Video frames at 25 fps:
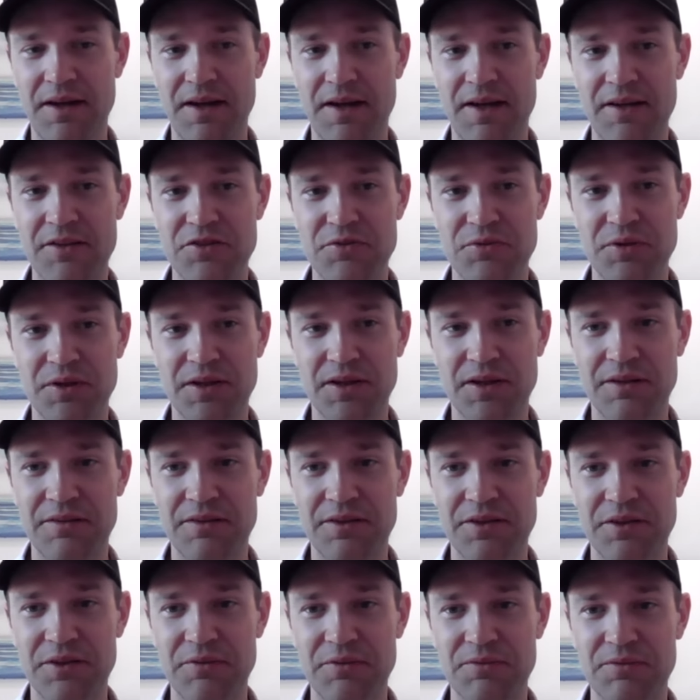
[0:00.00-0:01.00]
Uh, so I
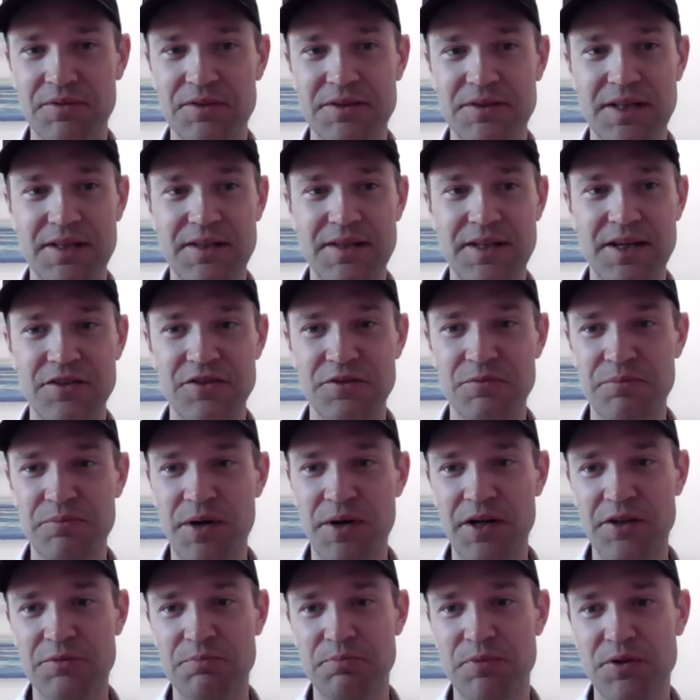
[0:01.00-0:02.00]
got you know ten thousand
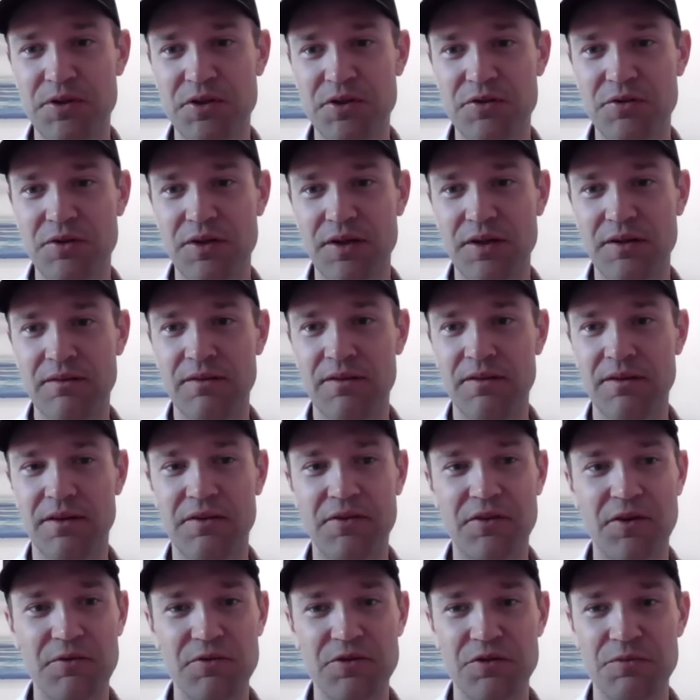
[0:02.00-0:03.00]
bucks per unit.
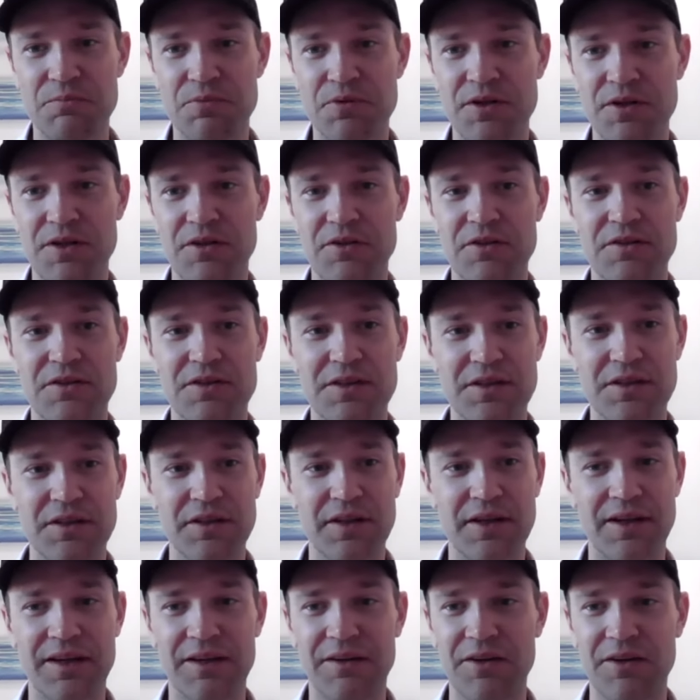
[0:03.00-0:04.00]
I thought wow. it was a pretty good deal.
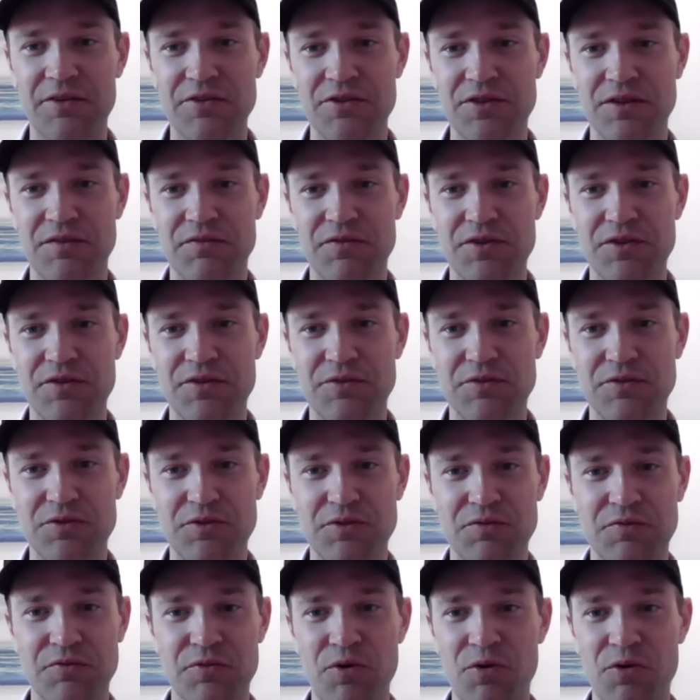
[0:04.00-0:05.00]
Like you know if there's
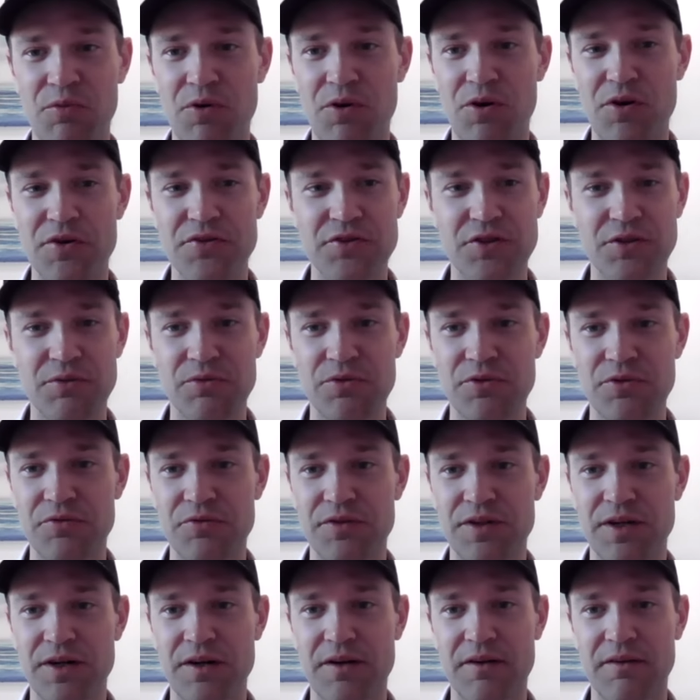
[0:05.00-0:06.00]
four walls and a
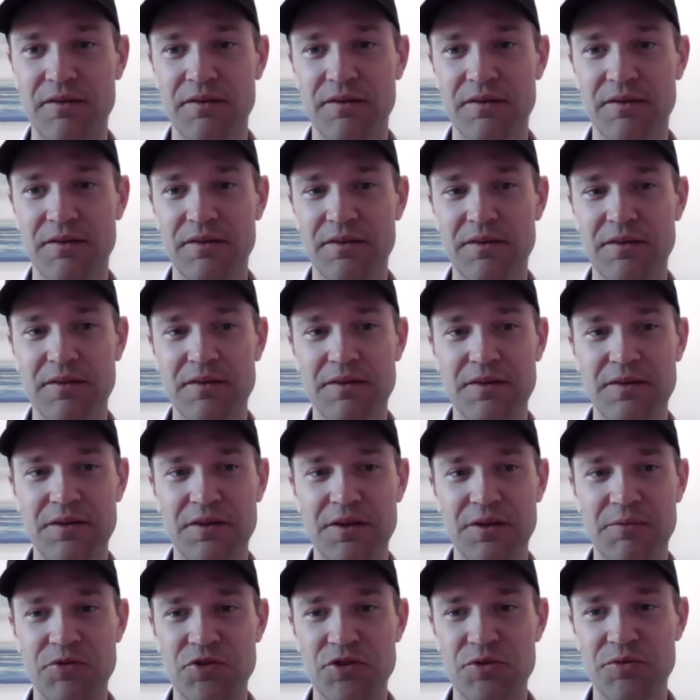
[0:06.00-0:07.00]
roof there,
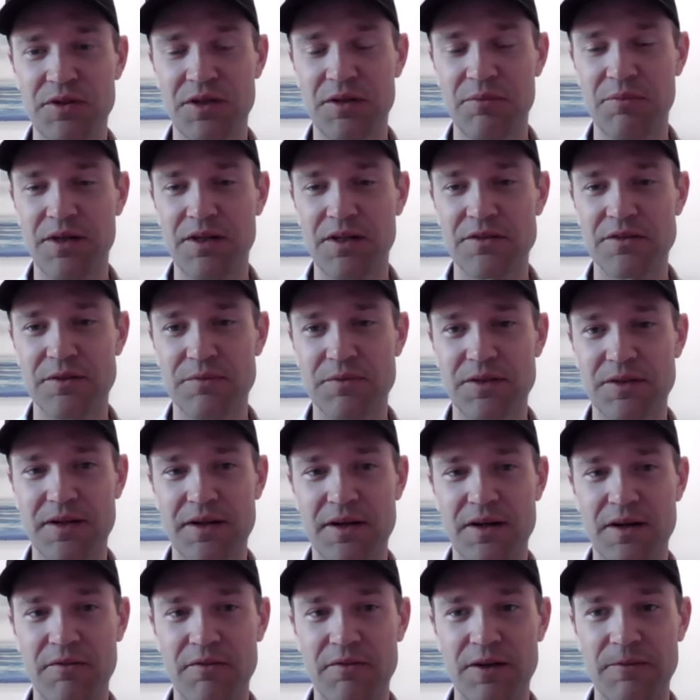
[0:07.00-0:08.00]
I'm sure we can make
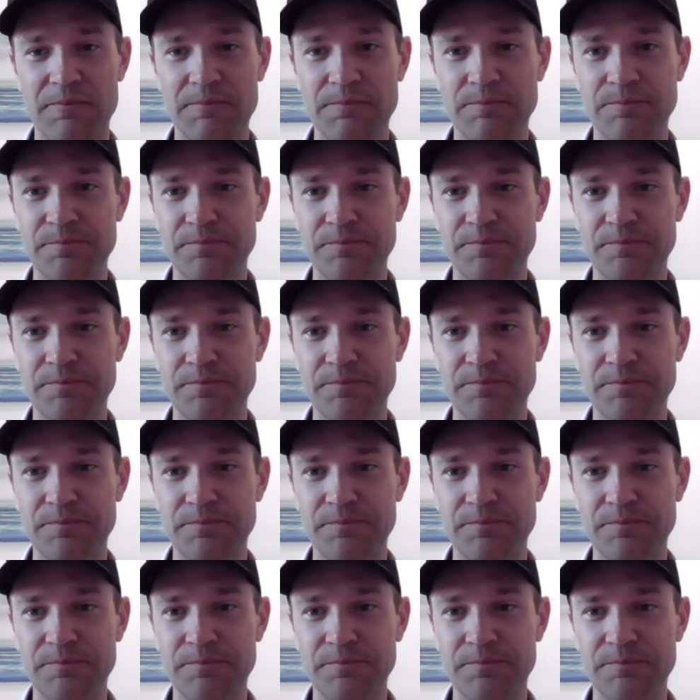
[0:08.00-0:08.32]
something out of it.